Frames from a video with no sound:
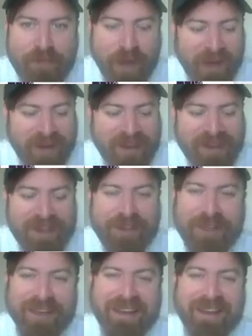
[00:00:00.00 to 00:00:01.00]
But you
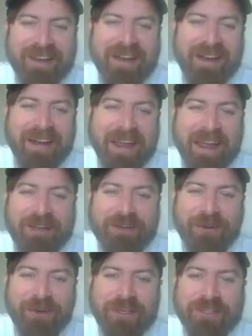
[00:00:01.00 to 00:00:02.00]
can get it on
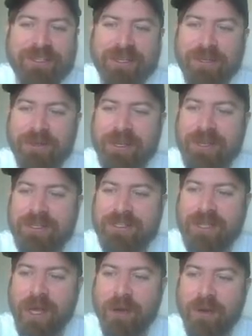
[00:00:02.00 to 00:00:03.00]
Android too.
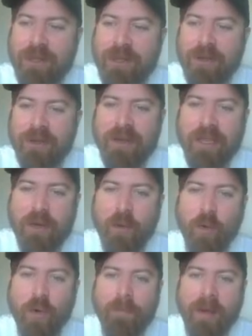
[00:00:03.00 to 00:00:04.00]
So you can get
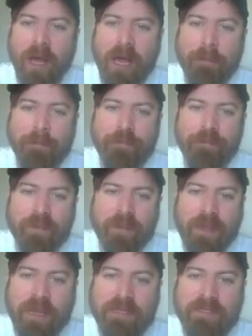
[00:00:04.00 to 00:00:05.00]
Orbot,
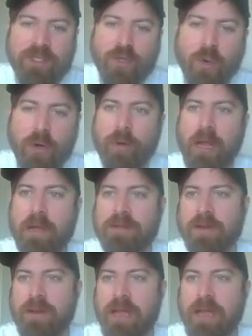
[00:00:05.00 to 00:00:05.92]
that's the Tor browser on